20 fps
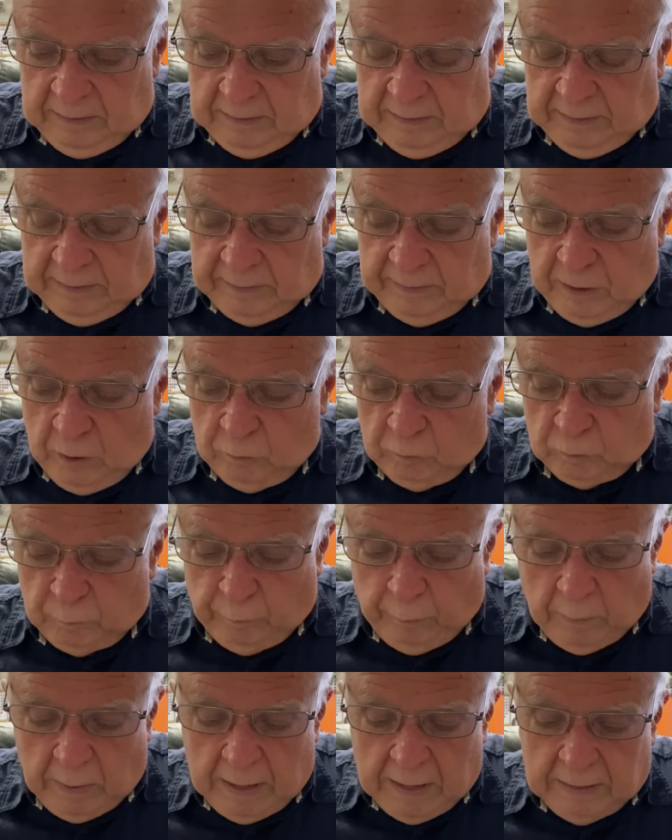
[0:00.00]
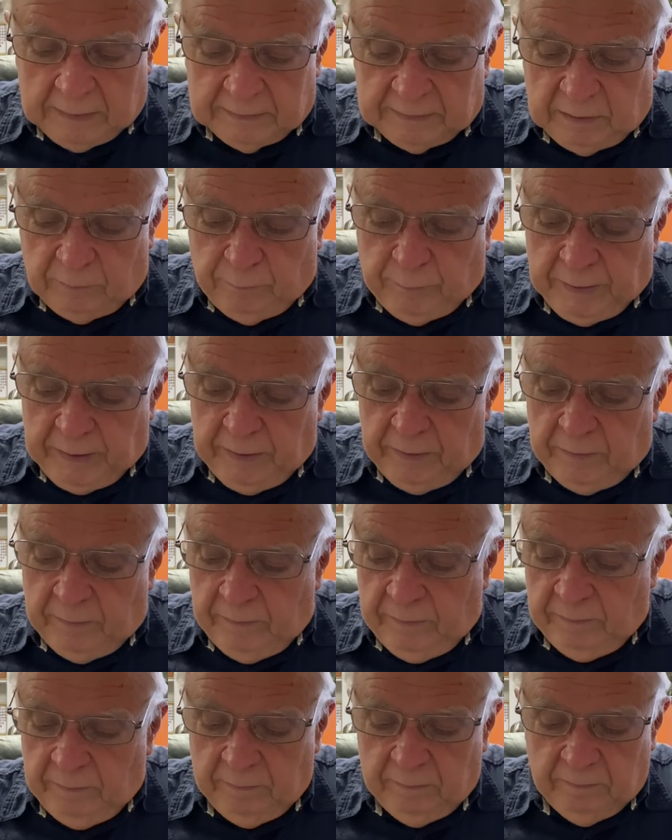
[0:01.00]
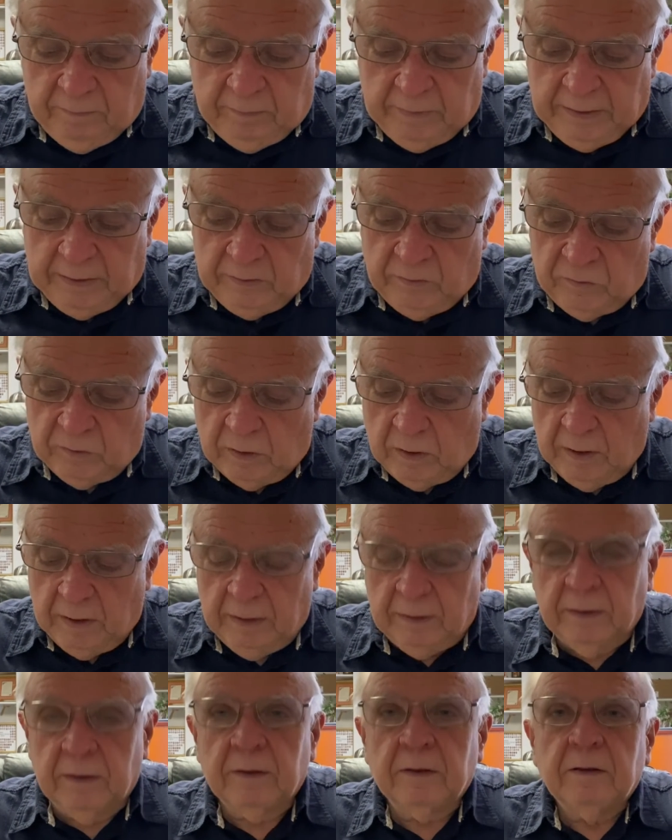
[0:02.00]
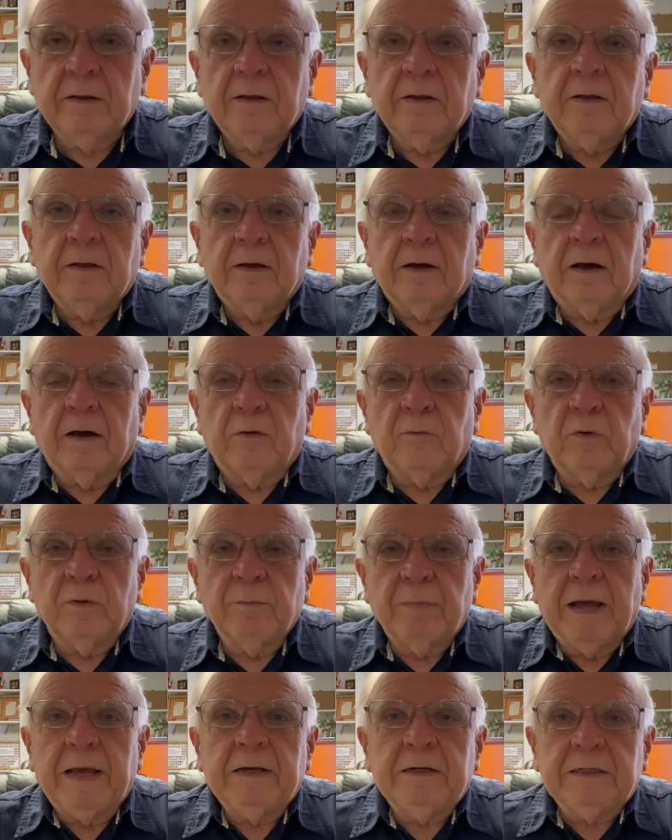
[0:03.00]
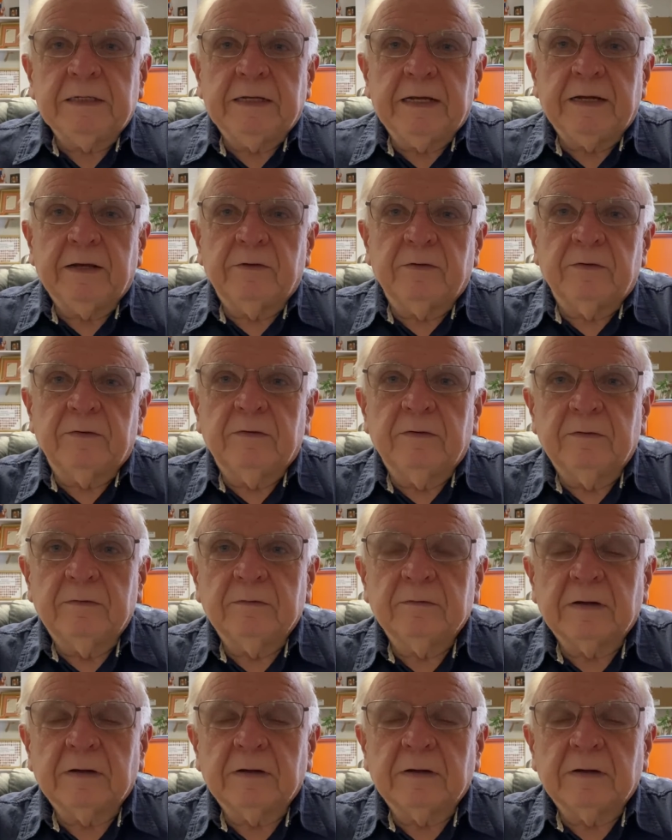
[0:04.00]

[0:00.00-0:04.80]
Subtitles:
It's no surprise that Peter and John remained together,